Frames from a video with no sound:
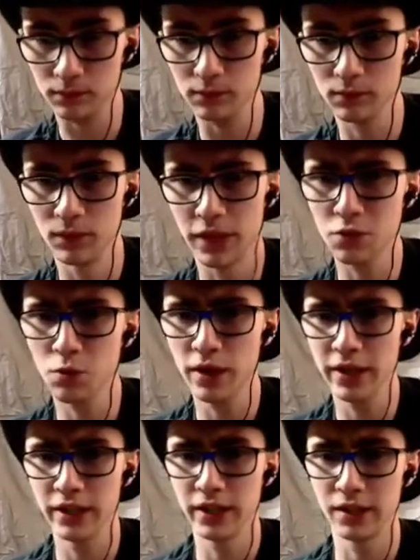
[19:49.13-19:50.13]
That's why
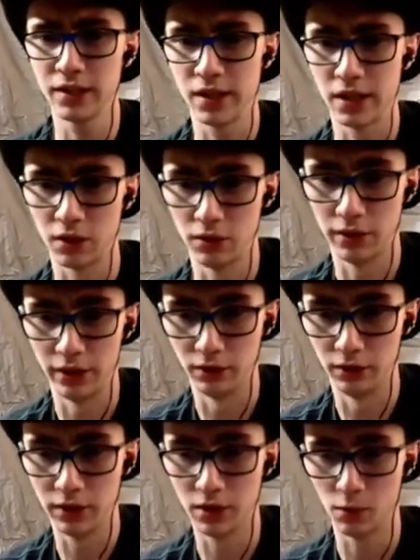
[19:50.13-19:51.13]
he needed to hit green.
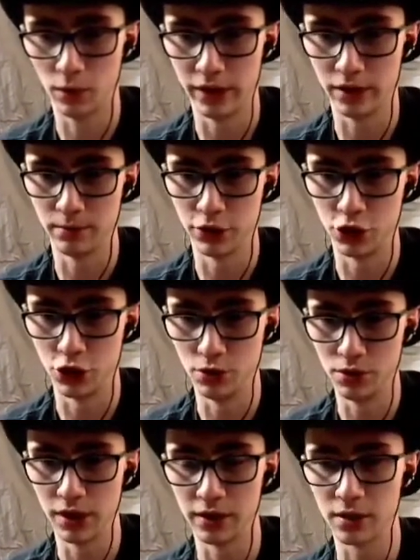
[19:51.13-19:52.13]
Green got way too much
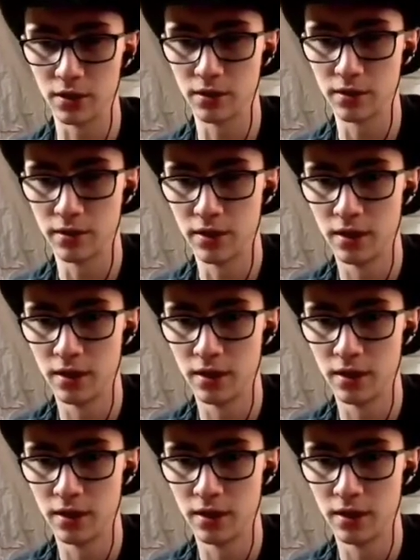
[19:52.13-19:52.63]
juice that turn